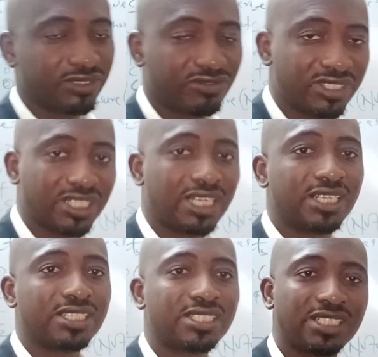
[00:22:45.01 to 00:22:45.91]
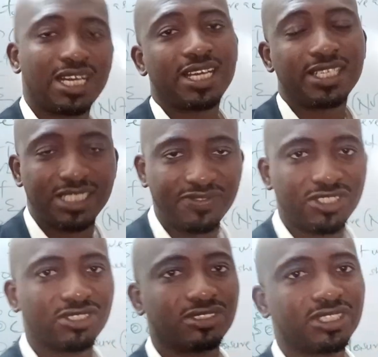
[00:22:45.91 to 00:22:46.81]
within an entity a division
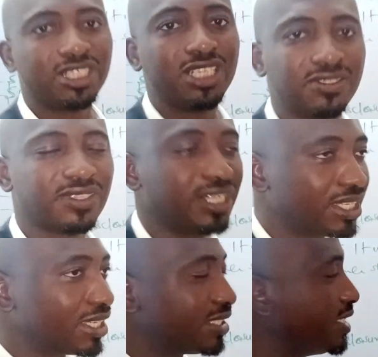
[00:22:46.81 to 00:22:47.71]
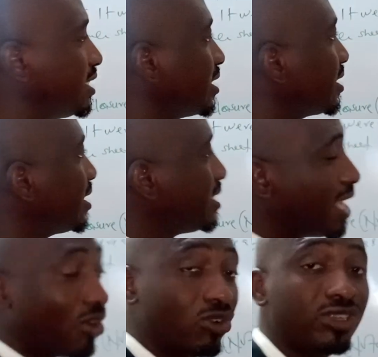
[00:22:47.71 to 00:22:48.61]
if they generate their
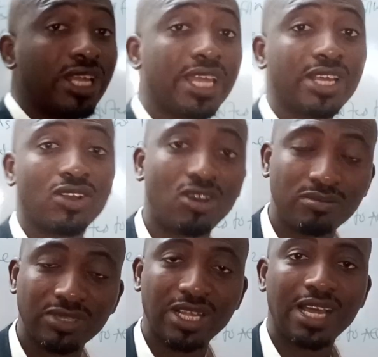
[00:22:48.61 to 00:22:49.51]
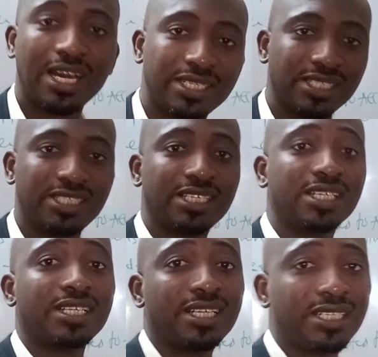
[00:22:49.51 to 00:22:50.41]
own income and they
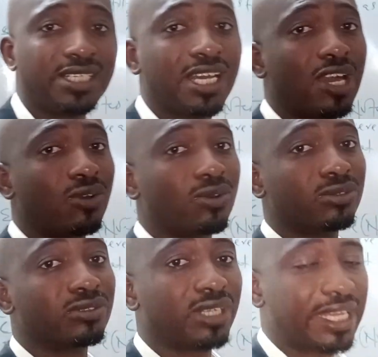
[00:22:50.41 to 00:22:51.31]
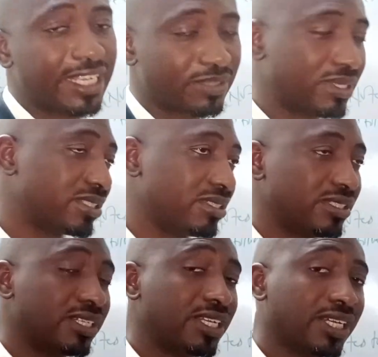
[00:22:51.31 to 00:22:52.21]
generate their own expenses,
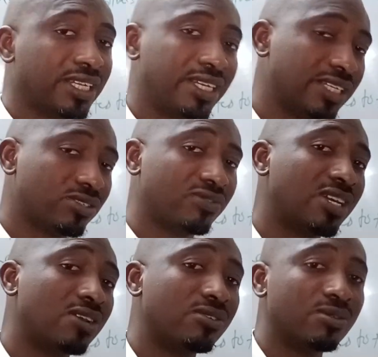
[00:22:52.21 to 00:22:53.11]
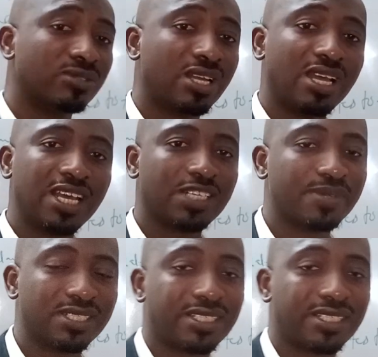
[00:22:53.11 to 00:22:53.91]
the net of their own expenses.